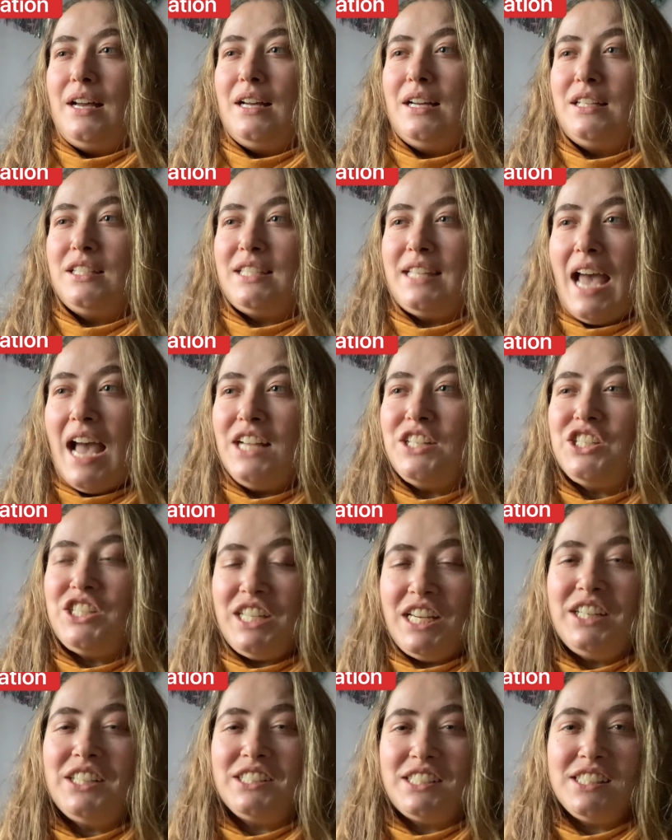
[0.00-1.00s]

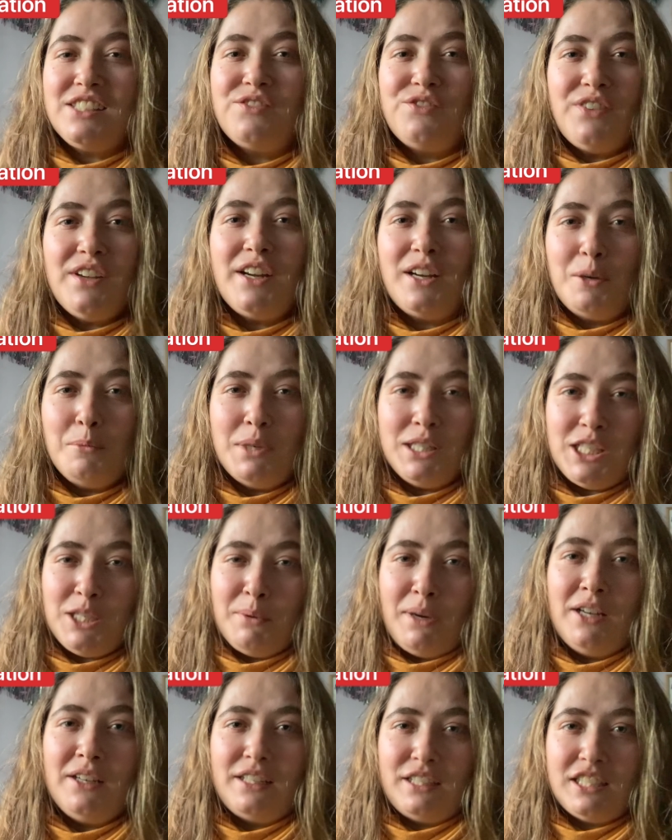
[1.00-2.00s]
Sagittarius is very much
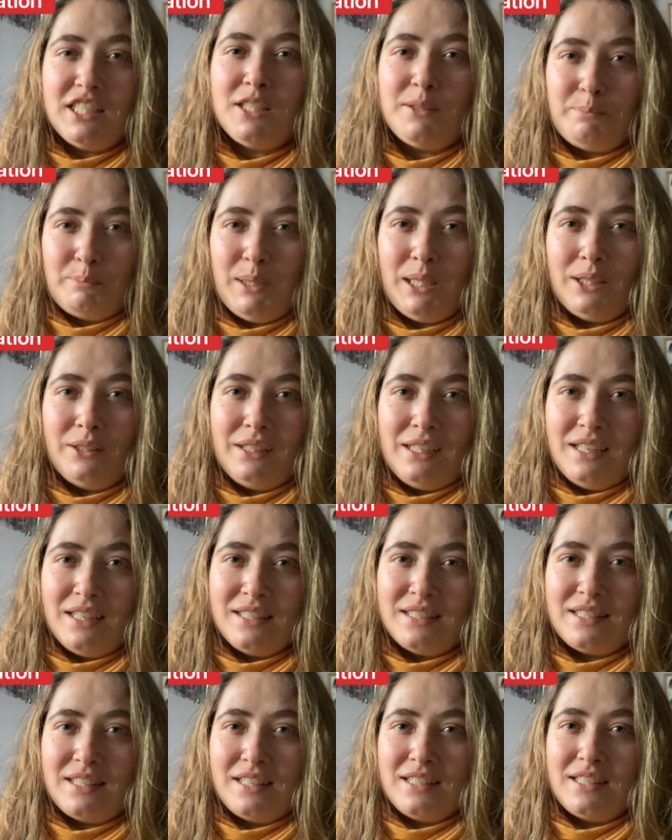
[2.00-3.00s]
about
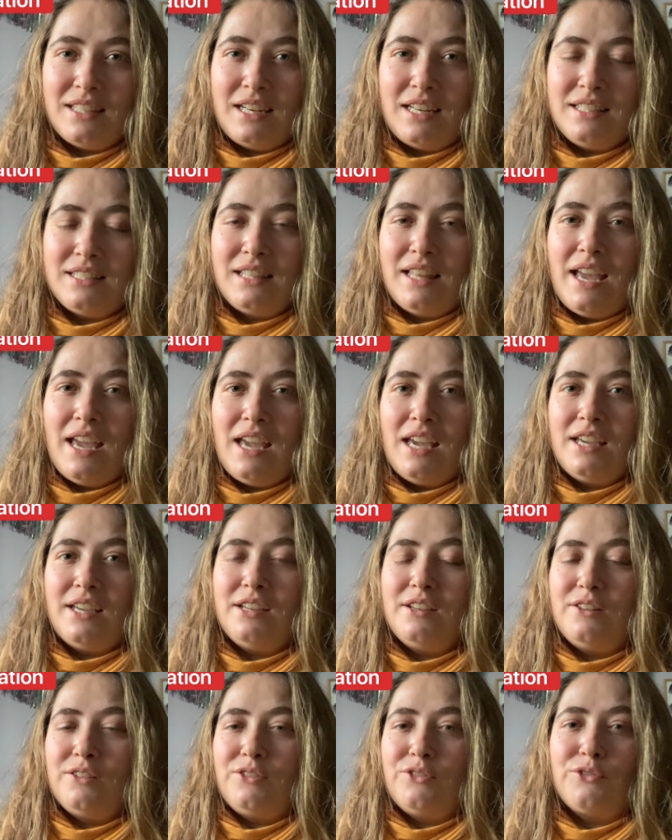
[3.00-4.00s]
experiences. It is like,
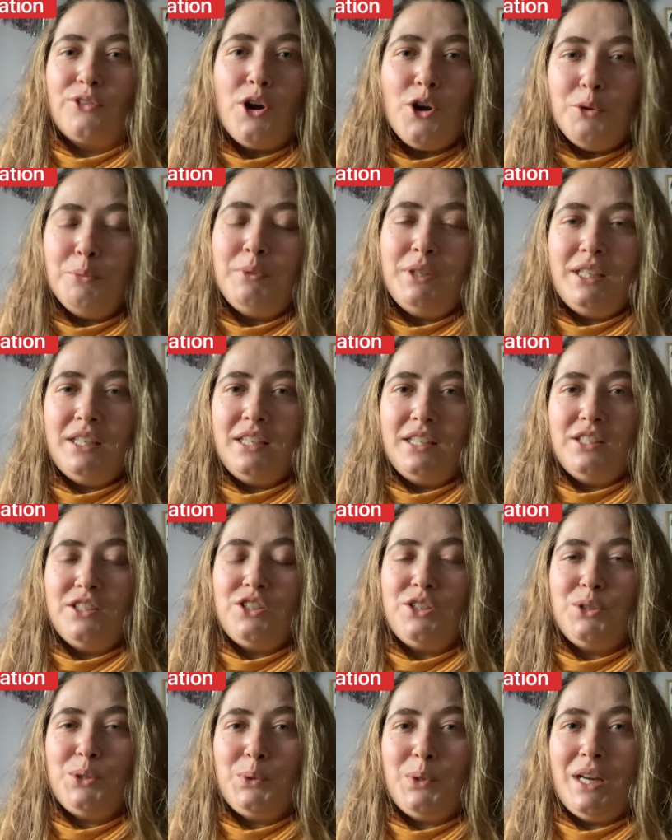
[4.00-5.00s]
throw me
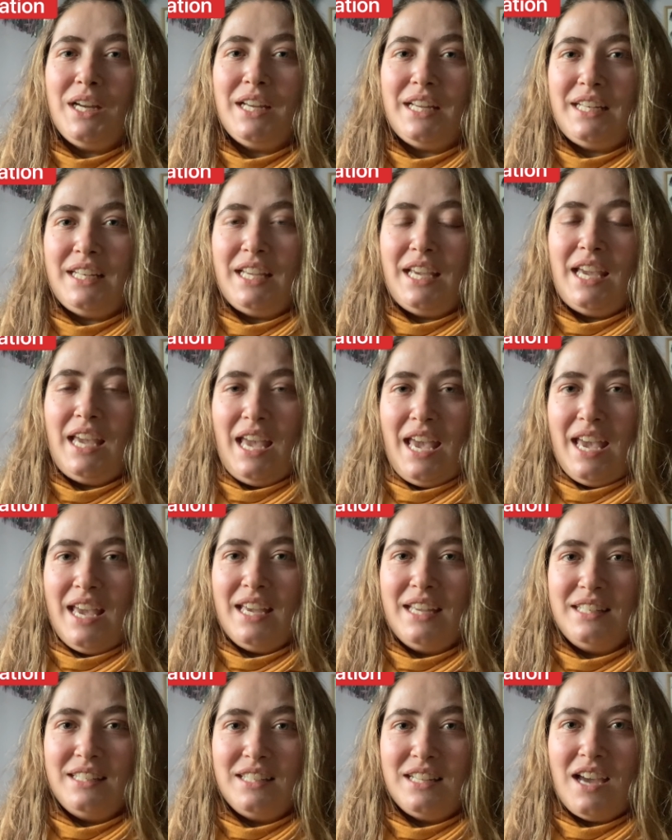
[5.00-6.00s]
into one
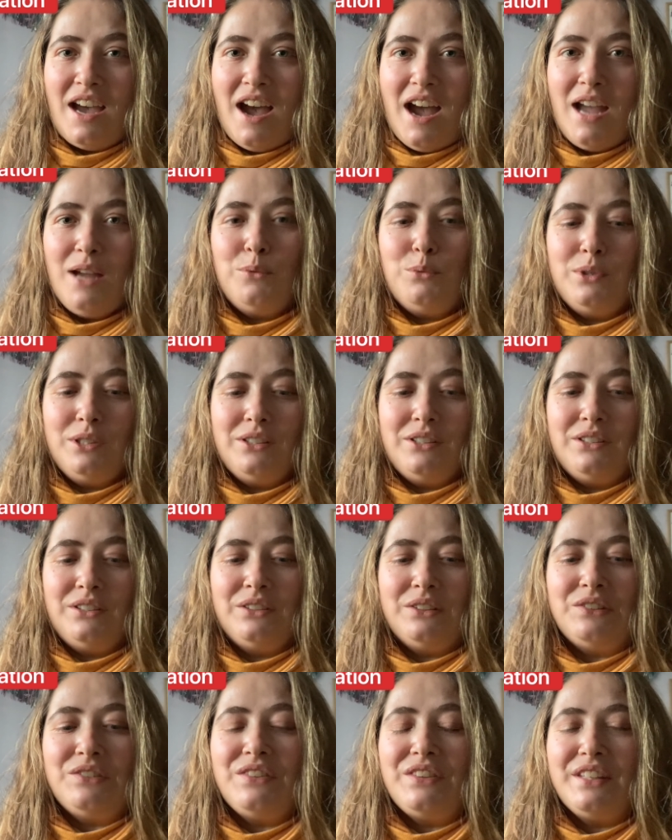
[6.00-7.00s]
and I
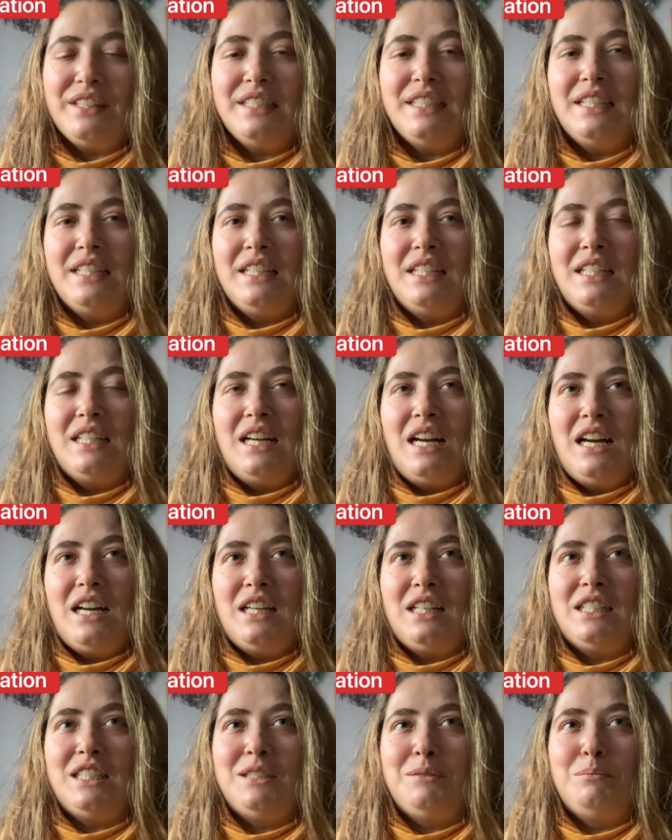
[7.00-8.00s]
will
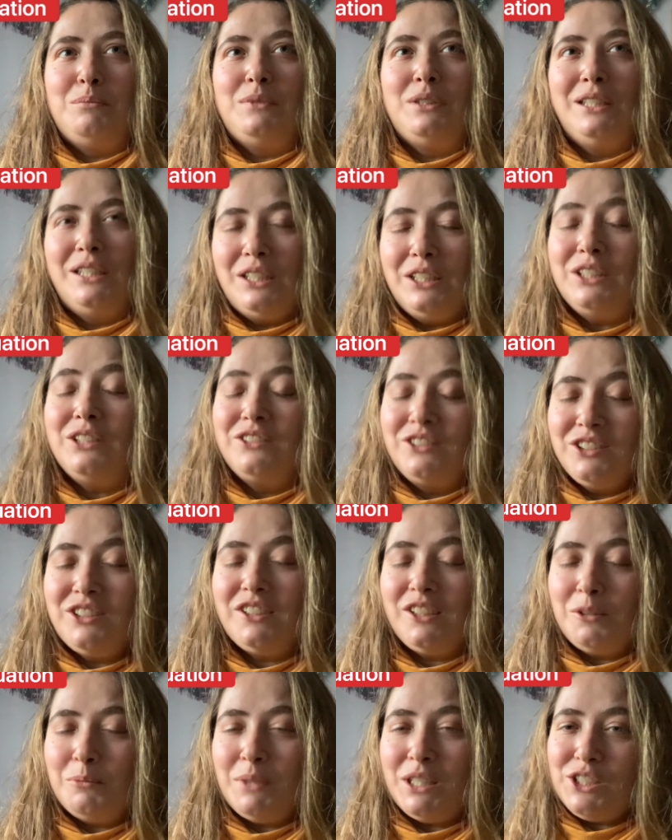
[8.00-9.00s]
learn
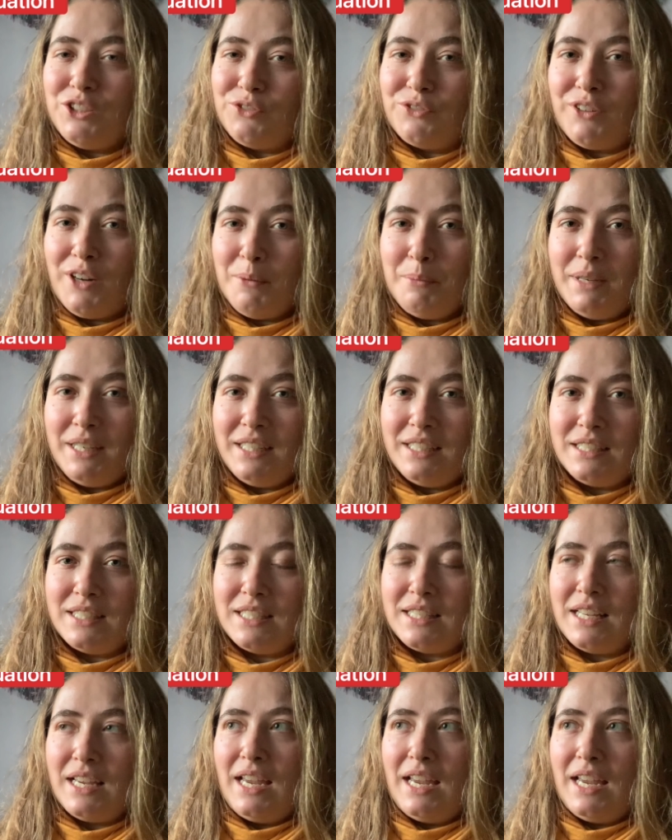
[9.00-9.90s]
so much from it.